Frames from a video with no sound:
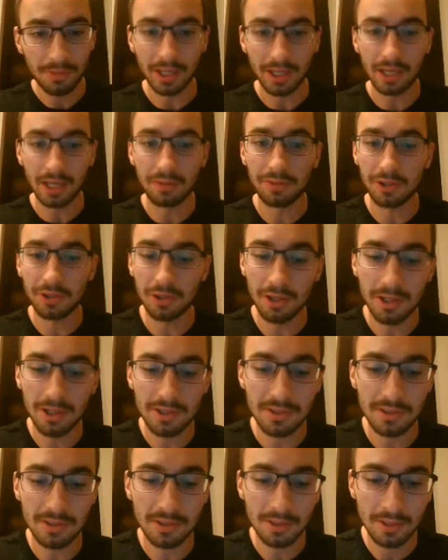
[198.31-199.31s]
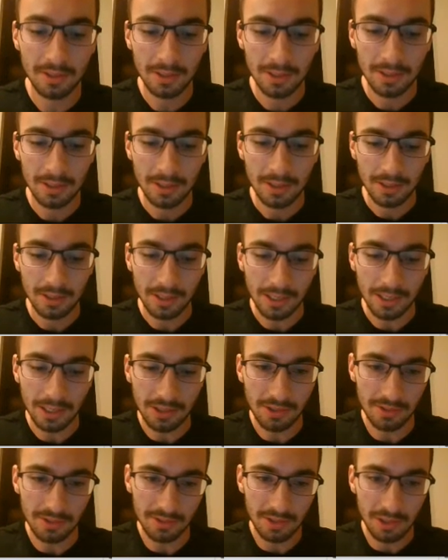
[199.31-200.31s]
And if you're curious,
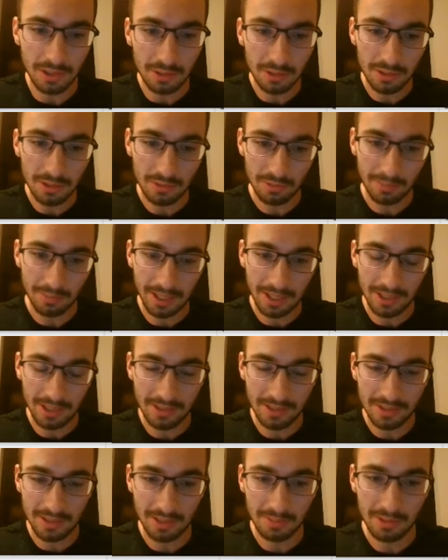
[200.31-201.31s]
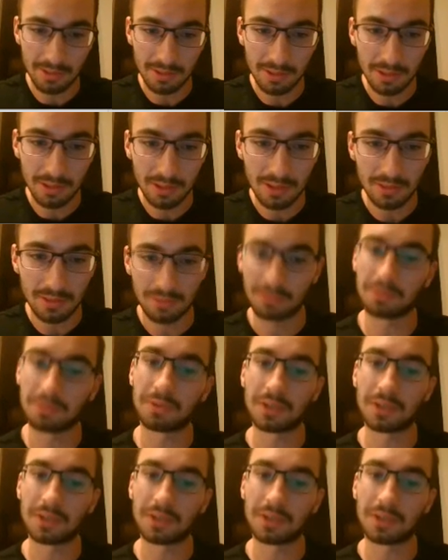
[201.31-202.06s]
it's just the units for mass times the units for